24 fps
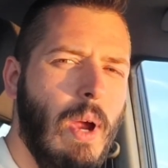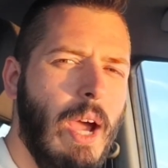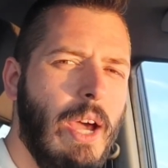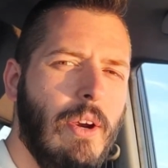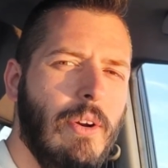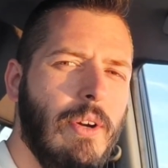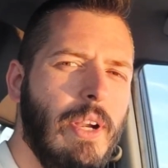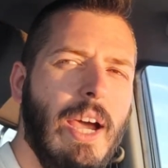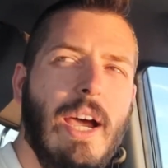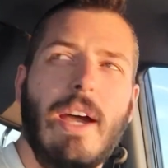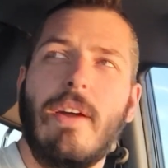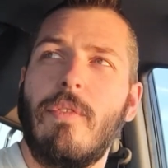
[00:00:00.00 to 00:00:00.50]

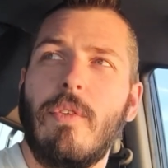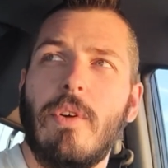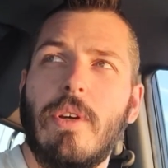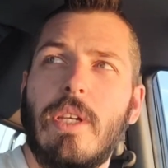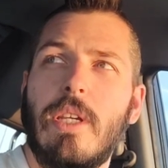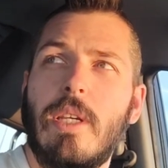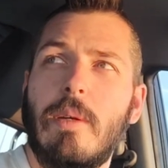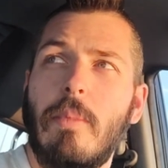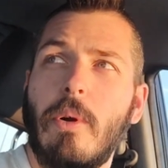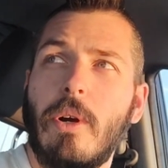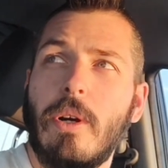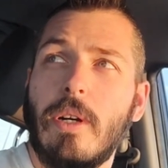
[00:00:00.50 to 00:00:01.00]
ride or die
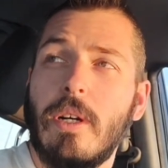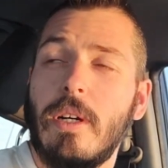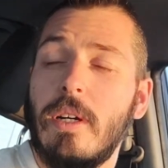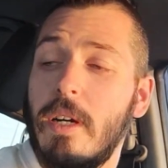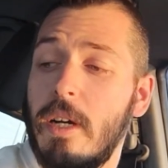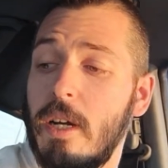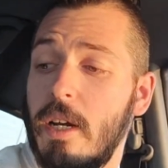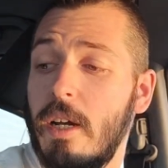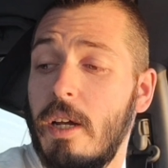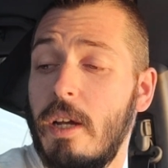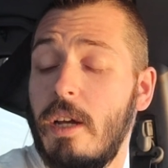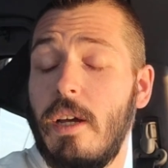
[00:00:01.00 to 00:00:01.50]
for
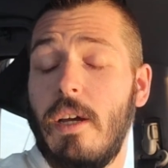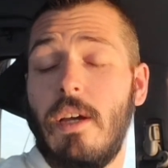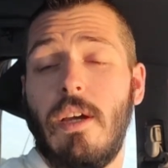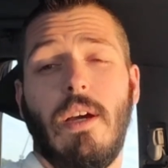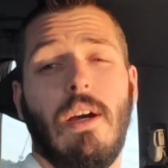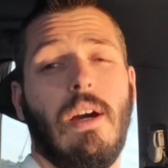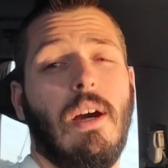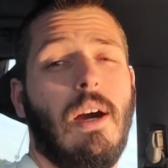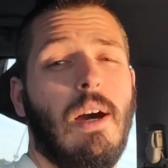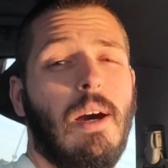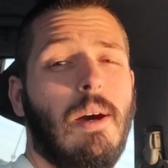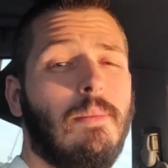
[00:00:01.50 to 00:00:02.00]
eBurger.
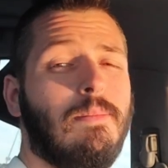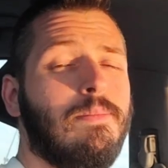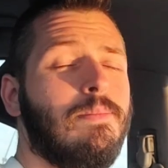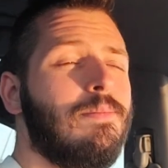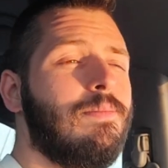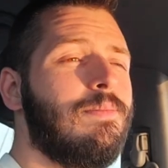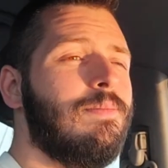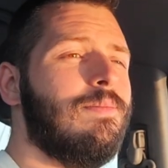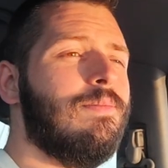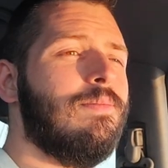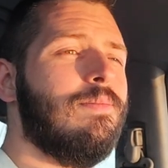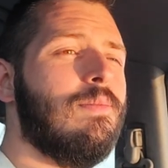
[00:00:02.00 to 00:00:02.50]

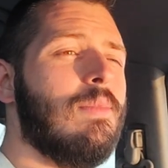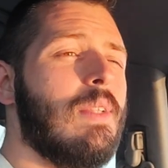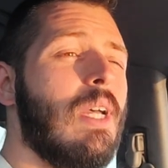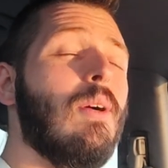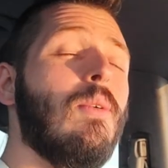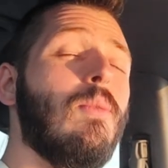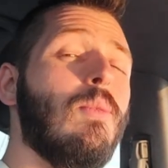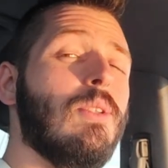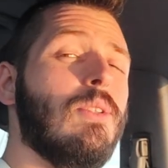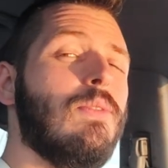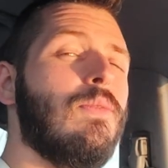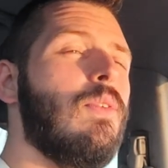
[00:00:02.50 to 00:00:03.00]
Um,
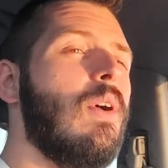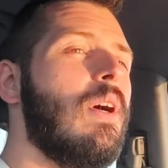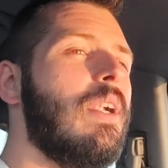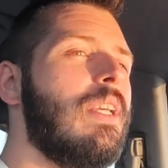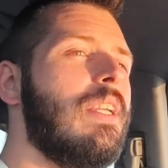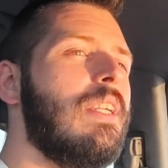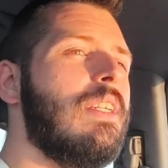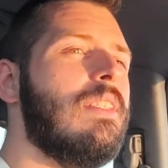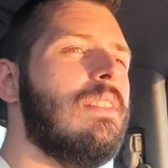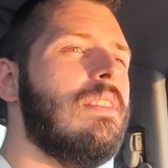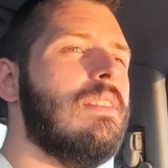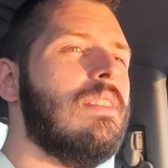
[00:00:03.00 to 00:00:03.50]
was
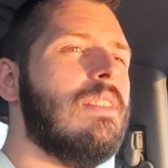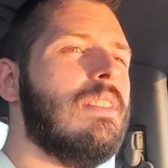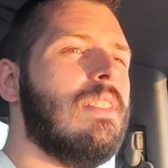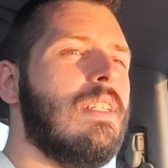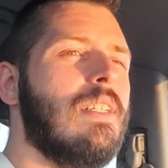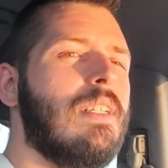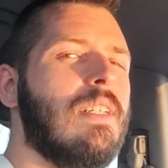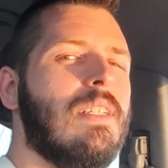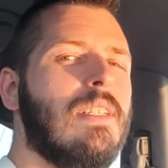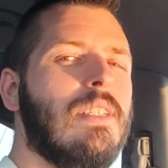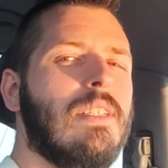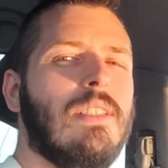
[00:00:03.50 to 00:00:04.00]
funny
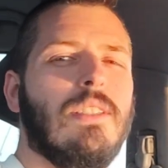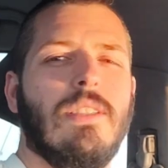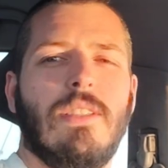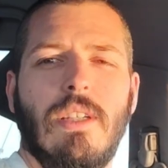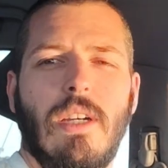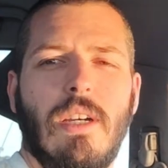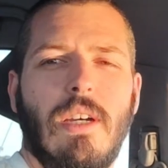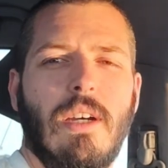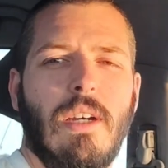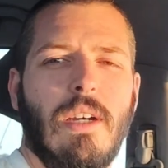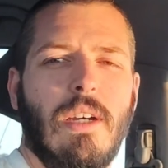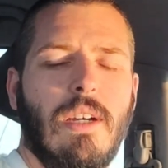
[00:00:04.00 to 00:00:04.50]

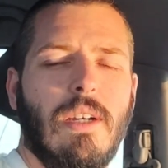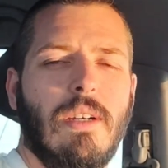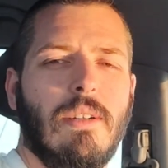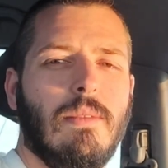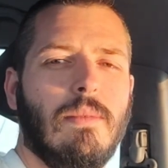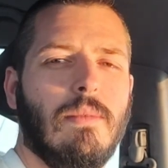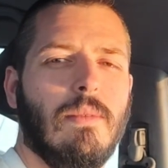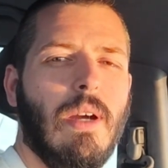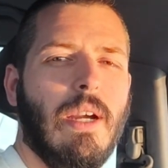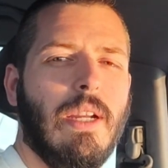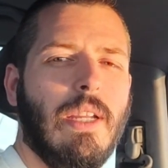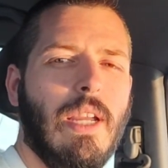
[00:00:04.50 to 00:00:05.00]
because
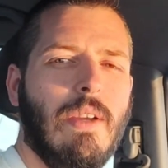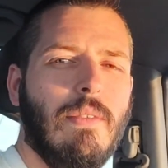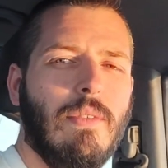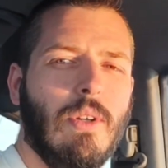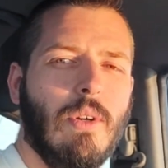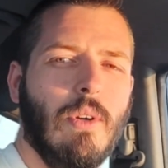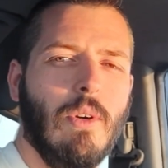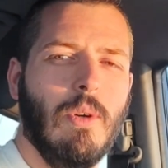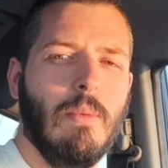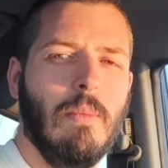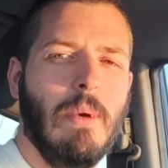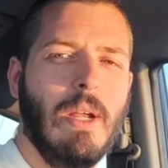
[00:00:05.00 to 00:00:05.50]
uh, I gave
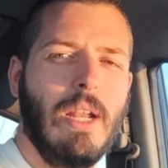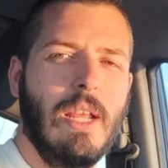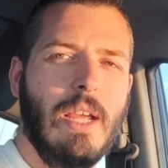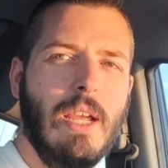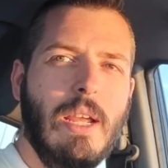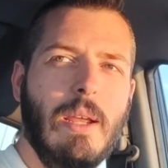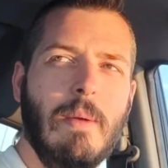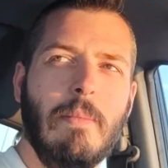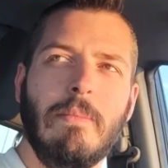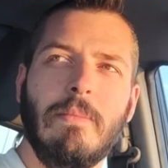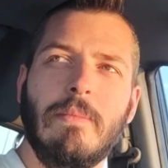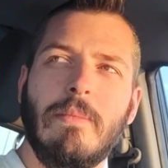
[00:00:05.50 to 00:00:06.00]
the girl my
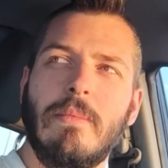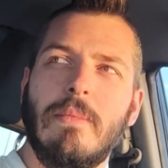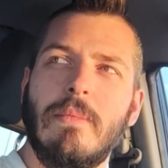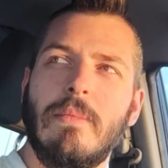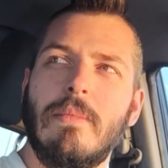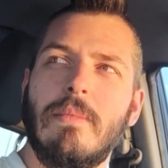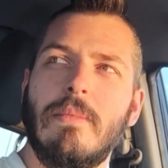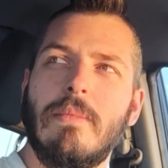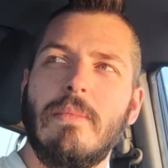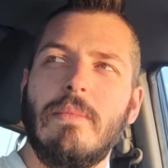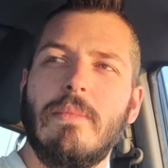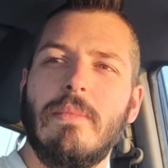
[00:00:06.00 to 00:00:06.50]
name
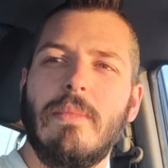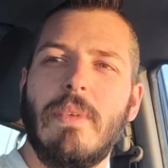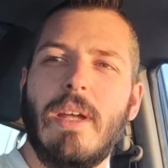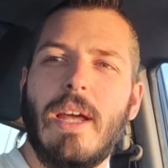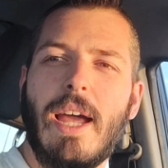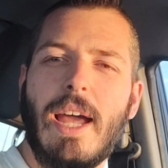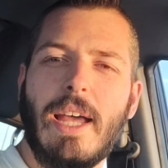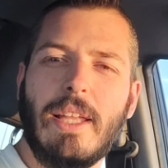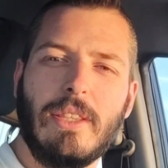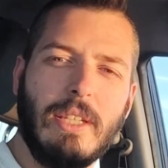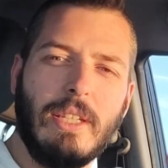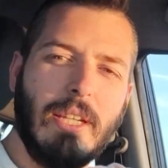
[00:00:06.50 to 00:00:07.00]

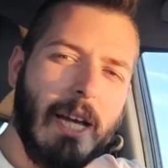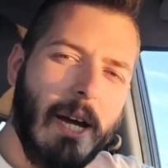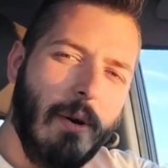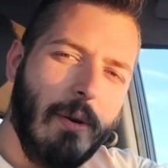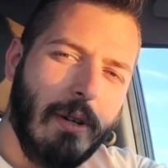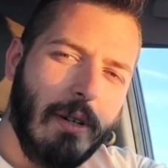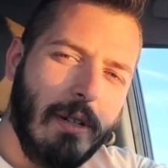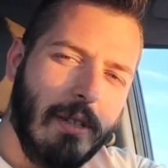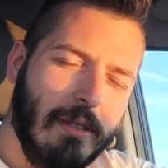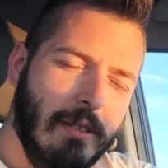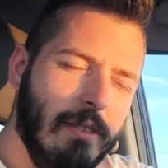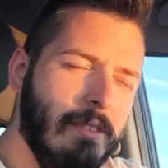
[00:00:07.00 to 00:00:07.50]
at the
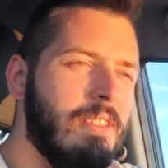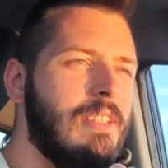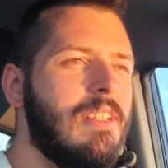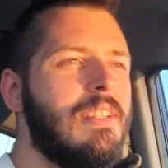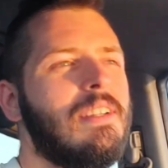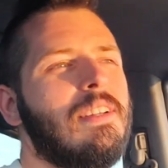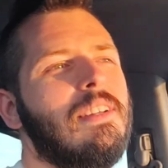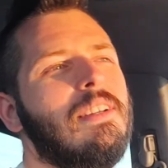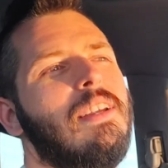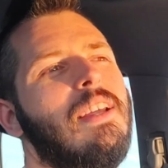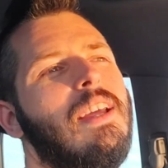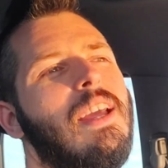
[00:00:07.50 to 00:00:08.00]
counter,
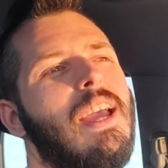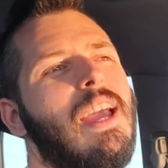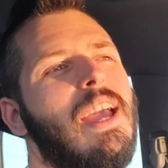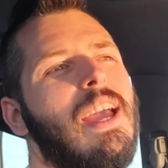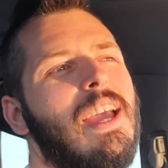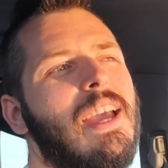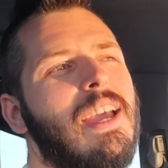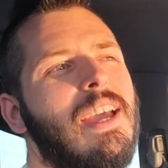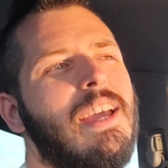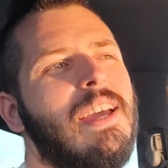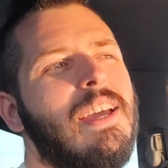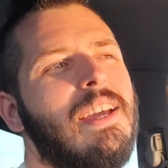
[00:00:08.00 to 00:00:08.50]

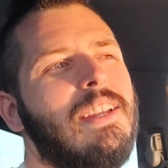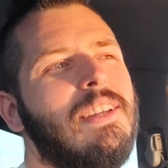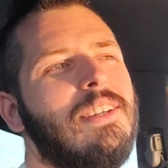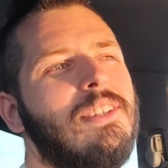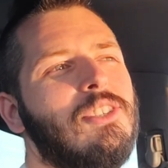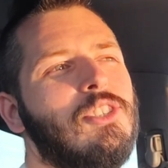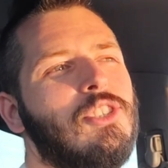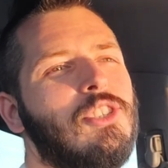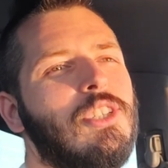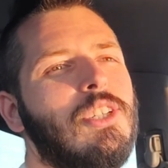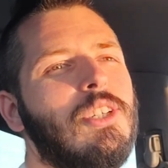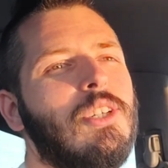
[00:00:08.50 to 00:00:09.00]

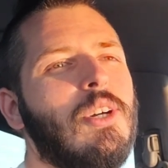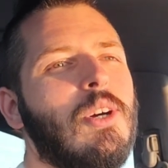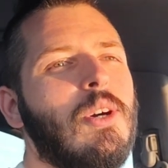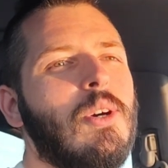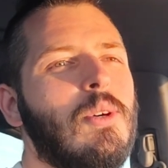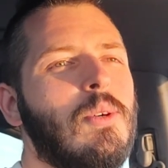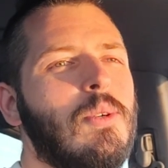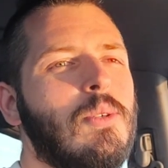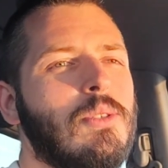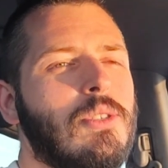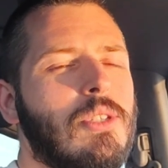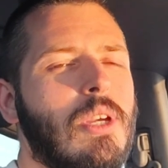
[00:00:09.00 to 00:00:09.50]
and she
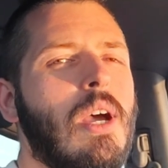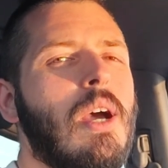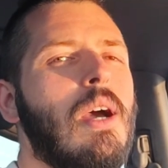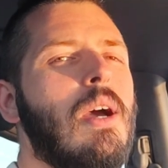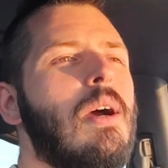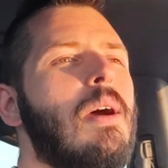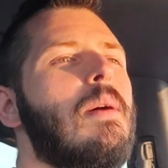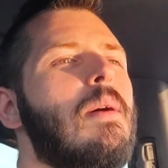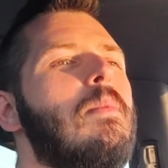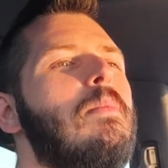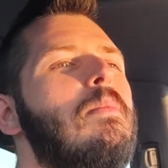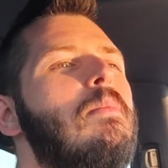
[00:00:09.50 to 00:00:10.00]
goes,
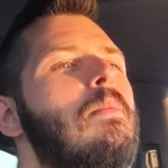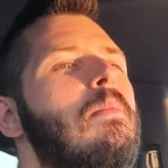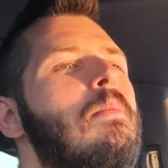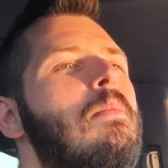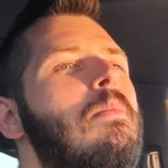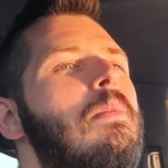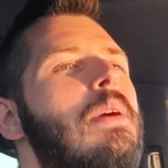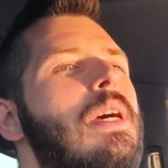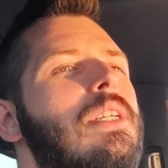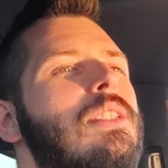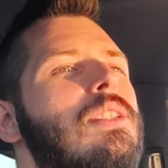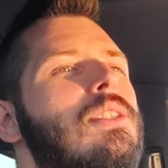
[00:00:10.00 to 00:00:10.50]

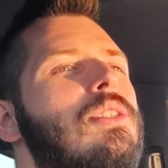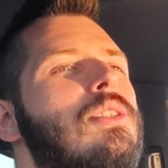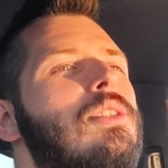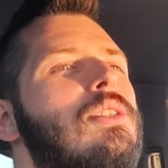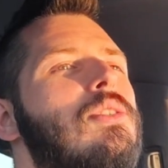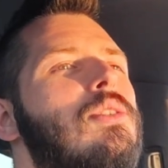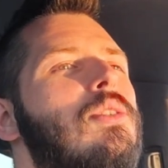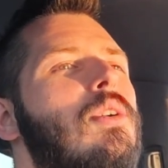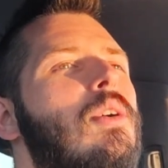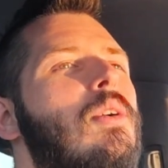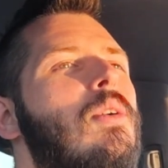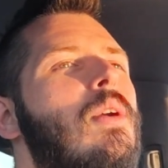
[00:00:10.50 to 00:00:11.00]

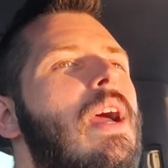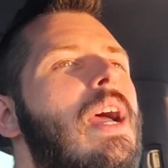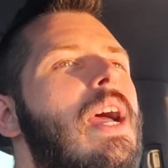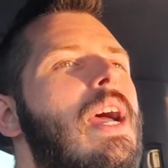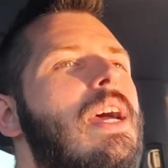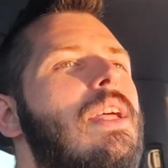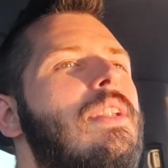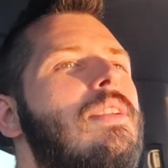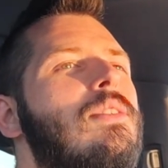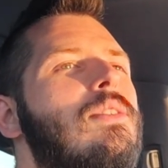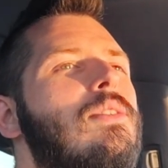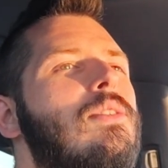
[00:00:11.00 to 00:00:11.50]
"Mr.
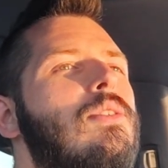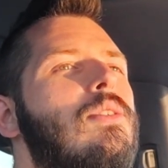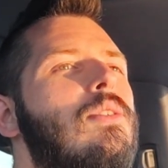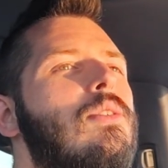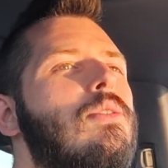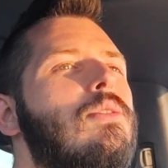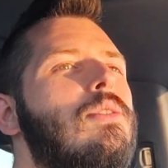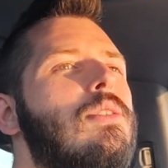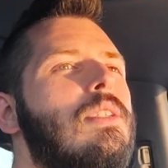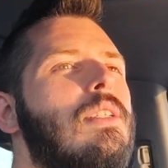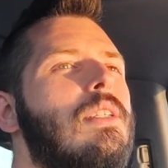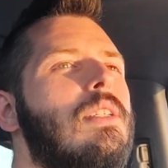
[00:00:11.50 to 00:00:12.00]

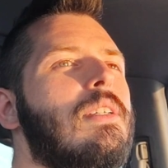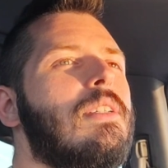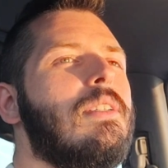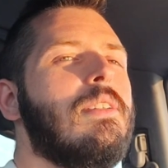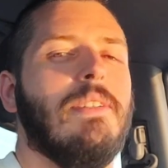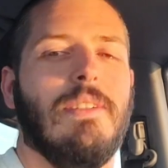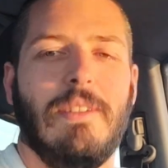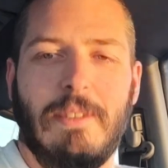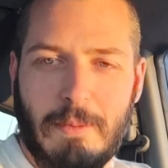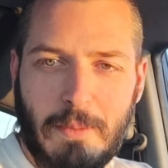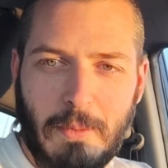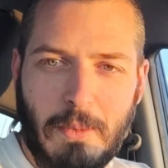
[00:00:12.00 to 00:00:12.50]
Anderson,"